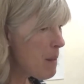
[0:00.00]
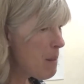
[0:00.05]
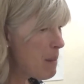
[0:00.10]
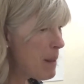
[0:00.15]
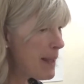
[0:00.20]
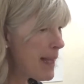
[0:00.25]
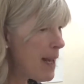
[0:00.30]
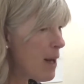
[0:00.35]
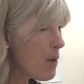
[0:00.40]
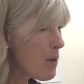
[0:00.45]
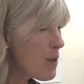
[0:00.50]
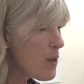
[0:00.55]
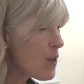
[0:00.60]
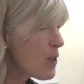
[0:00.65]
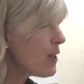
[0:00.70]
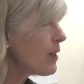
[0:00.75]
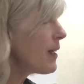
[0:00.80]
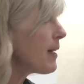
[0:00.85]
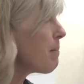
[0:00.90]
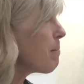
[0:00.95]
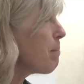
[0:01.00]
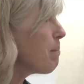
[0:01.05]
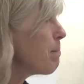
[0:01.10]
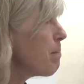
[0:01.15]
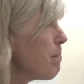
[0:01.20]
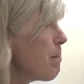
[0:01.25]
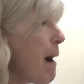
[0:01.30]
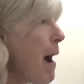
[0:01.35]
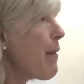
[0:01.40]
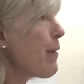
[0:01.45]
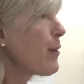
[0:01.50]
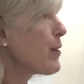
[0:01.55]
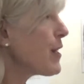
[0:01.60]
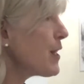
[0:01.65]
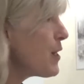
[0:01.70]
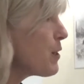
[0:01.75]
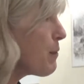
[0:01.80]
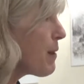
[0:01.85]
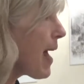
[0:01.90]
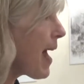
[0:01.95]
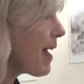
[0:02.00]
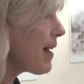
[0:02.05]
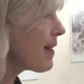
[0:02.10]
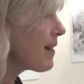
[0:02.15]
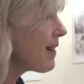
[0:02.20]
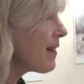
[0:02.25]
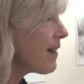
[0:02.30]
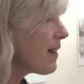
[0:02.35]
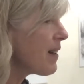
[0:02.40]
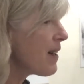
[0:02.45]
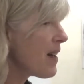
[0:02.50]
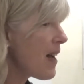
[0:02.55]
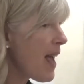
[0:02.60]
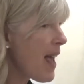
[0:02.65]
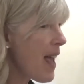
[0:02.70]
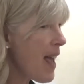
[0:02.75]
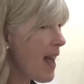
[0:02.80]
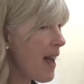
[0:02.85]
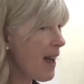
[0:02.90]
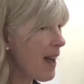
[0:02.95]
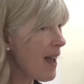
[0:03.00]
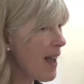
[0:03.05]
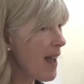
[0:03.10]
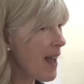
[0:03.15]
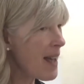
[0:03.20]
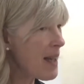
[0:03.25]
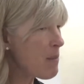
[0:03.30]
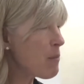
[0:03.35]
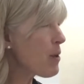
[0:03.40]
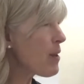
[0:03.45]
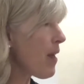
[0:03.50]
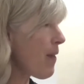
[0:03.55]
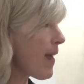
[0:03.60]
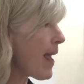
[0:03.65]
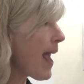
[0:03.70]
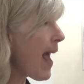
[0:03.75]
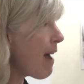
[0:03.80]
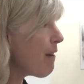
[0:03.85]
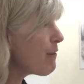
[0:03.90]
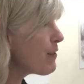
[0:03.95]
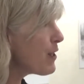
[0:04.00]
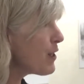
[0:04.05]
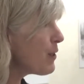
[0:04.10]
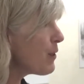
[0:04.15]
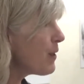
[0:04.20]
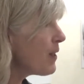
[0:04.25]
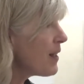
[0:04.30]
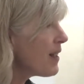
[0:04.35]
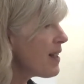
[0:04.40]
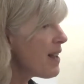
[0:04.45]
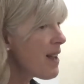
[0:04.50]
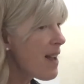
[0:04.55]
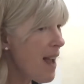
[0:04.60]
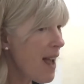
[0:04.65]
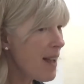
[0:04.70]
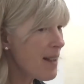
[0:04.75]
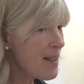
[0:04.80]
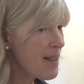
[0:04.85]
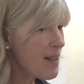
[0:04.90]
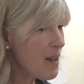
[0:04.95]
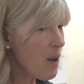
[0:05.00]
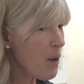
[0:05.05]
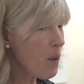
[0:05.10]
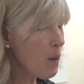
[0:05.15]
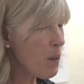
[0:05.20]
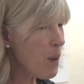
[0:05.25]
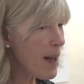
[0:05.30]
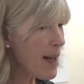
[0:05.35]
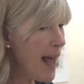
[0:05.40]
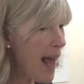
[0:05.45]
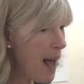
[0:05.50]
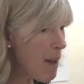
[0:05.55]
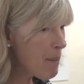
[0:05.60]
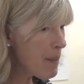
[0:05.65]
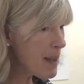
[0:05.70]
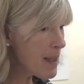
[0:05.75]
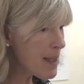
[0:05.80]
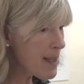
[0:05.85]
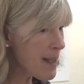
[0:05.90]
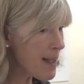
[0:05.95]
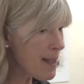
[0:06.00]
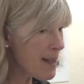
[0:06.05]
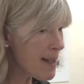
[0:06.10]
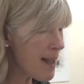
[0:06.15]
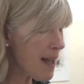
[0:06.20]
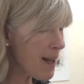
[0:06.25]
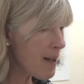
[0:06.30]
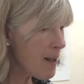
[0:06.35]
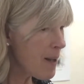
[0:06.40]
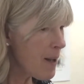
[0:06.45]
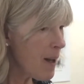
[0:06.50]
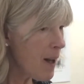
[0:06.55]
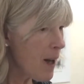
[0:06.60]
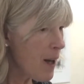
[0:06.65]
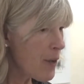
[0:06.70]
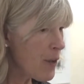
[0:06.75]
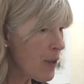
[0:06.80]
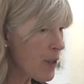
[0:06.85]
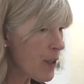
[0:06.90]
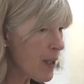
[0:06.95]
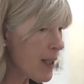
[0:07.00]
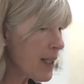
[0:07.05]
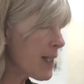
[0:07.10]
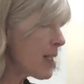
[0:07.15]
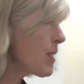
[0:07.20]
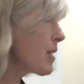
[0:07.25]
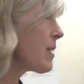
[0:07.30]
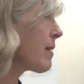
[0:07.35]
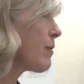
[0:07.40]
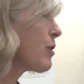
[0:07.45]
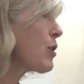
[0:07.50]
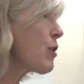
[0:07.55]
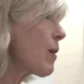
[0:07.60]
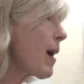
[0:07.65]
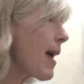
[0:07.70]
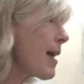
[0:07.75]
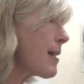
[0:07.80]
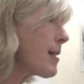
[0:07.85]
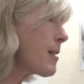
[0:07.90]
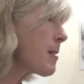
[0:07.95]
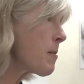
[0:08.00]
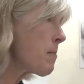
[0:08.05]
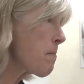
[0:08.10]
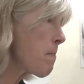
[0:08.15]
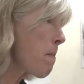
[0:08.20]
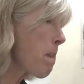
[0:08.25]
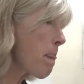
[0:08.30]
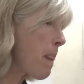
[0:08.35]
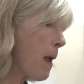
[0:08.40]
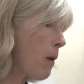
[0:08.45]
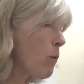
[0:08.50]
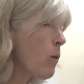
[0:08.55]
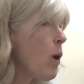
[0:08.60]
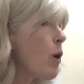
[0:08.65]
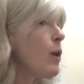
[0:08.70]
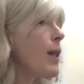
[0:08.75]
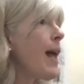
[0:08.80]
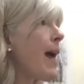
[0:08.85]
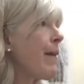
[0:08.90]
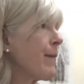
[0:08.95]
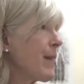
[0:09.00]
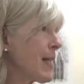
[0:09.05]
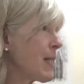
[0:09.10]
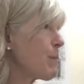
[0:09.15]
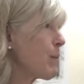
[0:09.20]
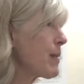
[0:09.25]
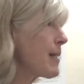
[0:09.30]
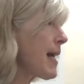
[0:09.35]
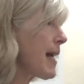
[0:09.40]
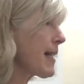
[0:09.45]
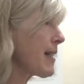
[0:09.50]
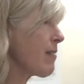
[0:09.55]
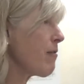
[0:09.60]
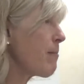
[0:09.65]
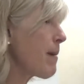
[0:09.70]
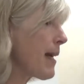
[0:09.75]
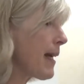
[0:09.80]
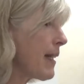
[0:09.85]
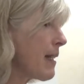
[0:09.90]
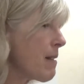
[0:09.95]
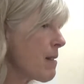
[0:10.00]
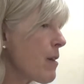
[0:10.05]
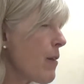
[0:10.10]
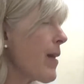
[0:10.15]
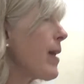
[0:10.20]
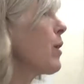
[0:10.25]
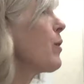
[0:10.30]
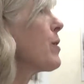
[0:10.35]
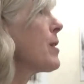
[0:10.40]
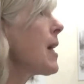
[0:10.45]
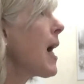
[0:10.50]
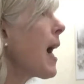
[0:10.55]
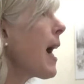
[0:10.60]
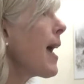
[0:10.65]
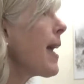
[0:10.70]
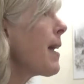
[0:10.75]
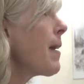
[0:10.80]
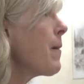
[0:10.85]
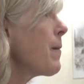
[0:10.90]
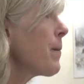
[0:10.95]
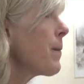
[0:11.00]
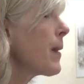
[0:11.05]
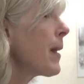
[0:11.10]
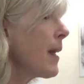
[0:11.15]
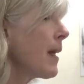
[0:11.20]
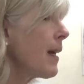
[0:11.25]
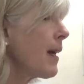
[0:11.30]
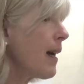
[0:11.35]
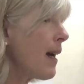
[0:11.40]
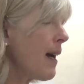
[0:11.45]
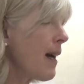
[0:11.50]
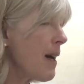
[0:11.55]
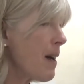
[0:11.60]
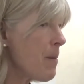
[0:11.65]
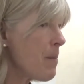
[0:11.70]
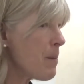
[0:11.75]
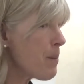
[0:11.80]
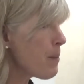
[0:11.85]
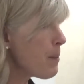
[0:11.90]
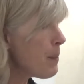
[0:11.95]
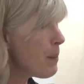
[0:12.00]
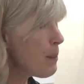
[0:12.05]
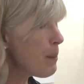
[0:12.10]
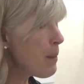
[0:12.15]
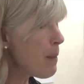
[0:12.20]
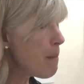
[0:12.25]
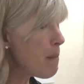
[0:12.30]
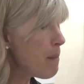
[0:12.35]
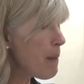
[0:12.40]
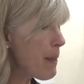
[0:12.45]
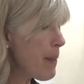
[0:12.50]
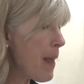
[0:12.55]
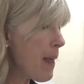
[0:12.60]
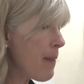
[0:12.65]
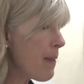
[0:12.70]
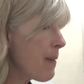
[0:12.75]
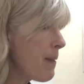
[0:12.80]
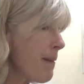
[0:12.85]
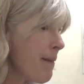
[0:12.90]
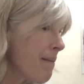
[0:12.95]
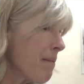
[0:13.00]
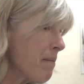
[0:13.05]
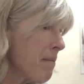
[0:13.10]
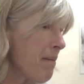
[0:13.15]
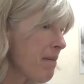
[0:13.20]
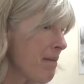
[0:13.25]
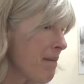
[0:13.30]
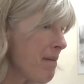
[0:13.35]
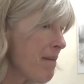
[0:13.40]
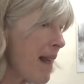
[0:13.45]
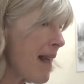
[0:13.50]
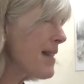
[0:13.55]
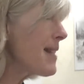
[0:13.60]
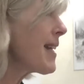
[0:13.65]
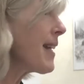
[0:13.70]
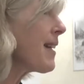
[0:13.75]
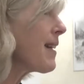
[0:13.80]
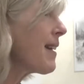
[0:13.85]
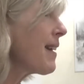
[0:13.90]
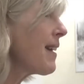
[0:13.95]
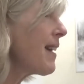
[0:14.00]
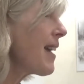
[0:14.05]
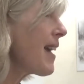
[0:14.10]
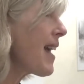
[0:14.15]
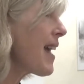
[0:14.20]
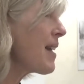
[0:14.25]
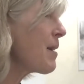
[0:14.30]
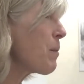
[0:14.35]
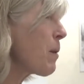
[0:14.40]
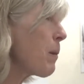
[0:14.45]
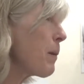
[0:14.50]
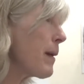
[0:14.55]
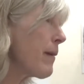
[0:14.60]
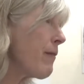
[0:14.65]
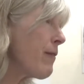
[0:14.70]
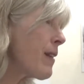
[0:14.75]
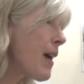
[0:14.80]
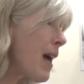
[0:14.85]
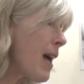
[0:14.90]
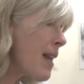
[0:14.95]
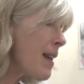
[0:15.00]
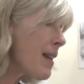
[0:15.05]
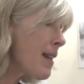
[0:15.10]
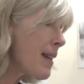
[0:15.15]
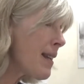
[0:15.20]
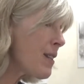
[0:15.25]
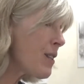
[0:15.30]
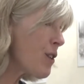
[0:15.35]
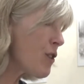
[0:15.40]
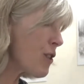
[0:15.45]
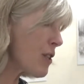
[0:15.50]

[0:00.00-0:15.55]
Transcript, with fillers: don't usually bother to do that any more than they have to. And so what happens is that under conditions of stress, they roll out these protective mechanisms so they don't die. But then that's it. And what we've done is to